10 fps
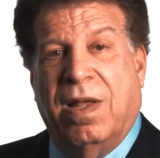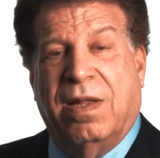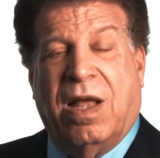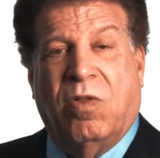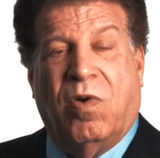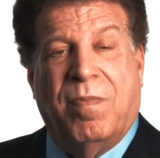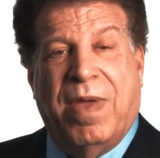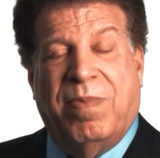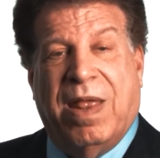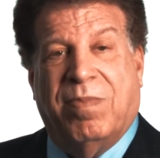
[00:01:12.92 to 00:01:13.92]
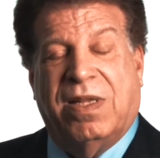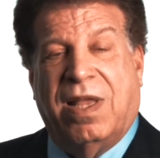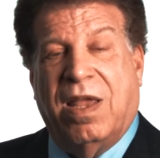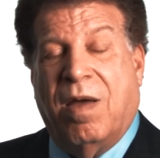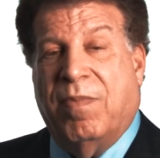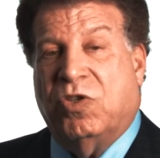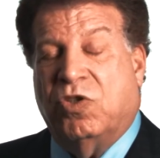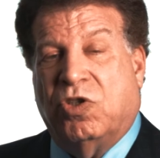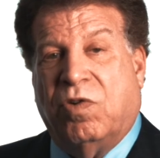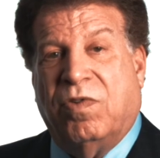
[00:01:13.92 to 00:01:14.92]
That lawyer may be able to tell you how much
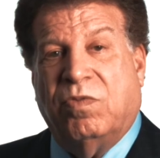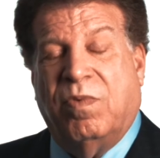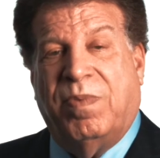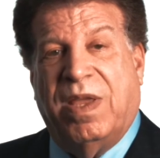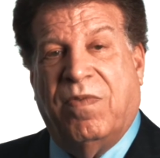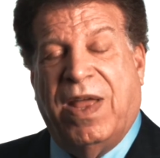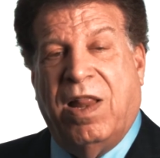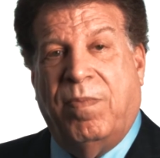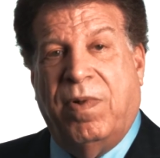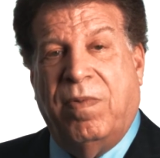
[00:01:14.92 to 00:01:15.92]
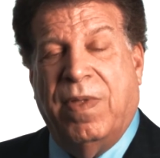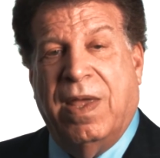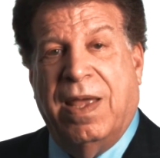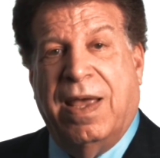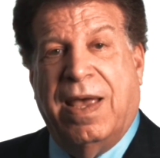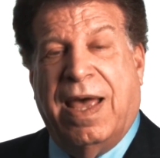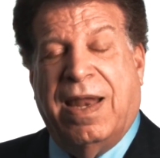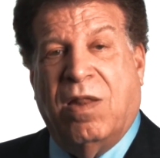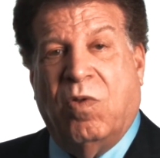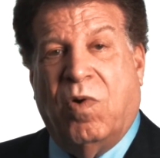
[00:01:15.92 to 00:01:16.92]
insurance would be available. And
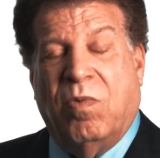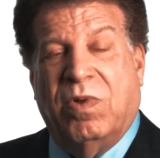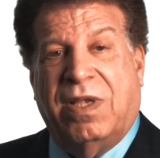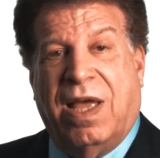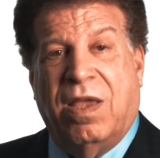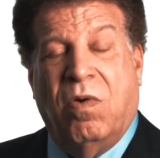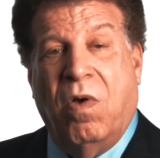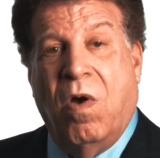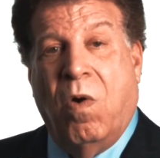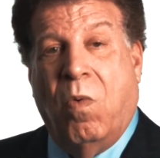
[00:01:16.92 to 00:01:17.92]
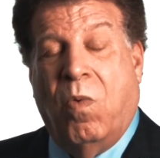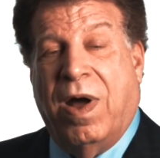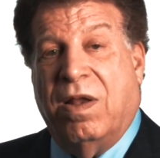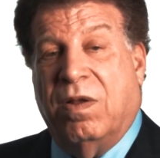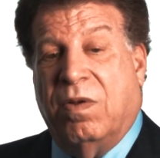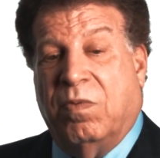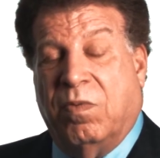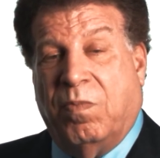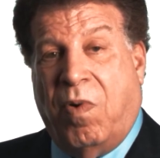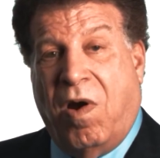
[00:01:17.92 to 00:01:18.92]
that lawyer will tell you what
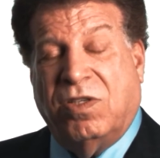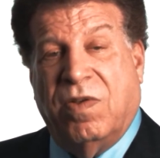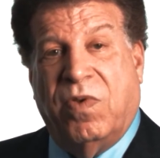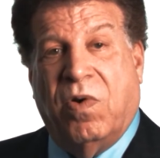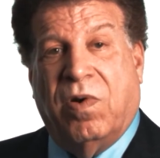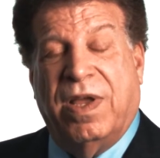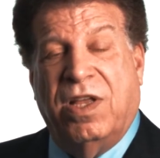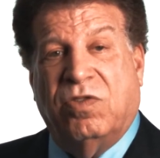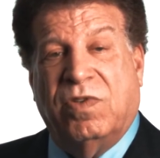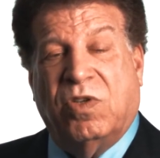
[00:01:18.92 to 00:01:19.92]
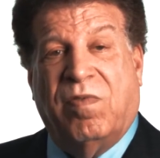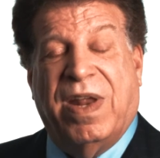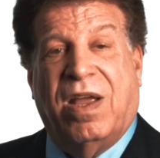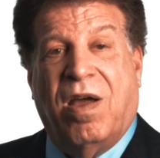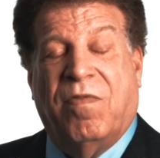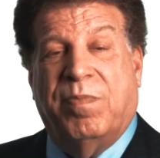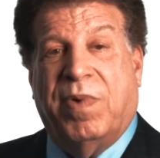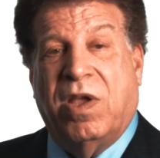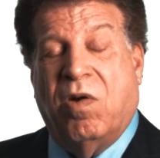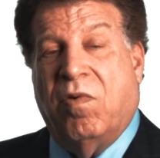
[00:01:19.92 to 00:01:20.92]
parts of your injuries are already covered
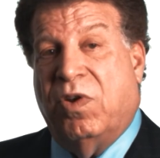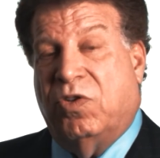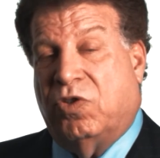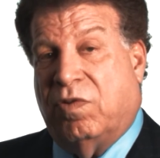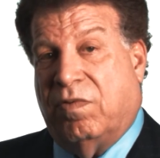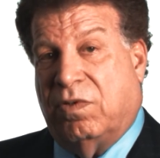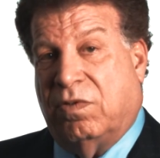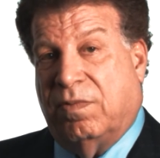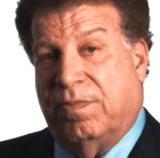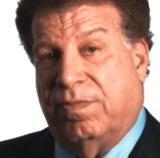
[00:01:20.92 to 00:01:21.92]
by your own insurance.